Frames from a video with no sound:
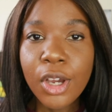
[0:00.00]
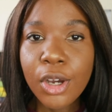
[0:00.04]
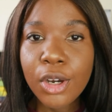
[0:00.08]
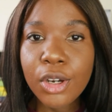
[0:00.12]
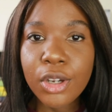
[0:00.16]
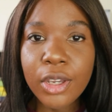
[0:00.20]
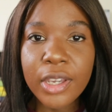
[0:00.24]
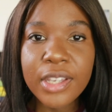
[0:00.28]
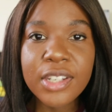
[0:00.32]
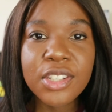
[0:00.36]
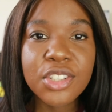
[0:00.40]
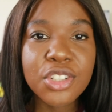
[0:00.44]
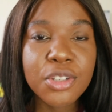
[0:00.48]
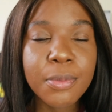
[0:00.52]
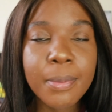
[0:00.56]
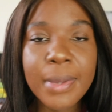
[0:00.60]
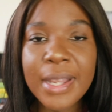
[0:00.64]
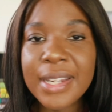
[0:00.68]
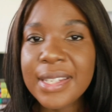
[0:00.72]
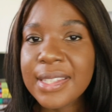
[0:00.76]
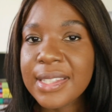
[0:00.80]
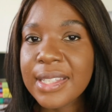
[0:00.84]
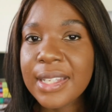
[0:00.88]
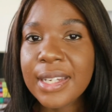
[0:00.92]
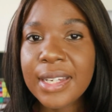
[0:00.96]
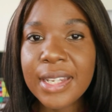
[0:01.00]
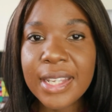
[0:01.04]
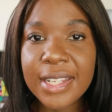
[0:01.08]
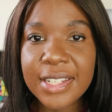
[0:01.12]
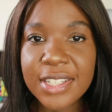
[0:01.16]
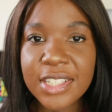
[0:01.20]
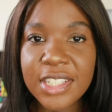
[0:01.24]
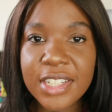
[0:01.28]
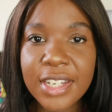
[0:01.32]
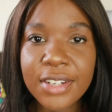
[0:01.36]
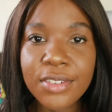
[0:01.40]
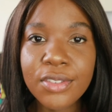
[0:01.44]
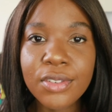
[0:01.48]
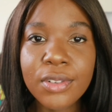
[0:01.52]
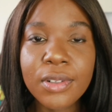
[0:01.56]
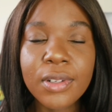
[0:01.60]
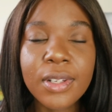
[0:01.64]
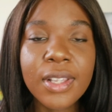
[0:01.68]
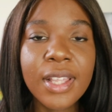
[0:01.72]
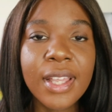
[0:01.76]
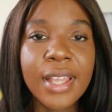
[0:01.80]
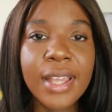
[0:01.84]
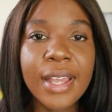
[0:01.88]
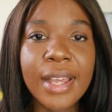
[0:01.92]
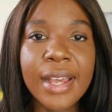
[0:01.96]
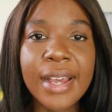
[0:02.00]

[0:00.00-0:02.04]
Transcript: or going to do medicine in general.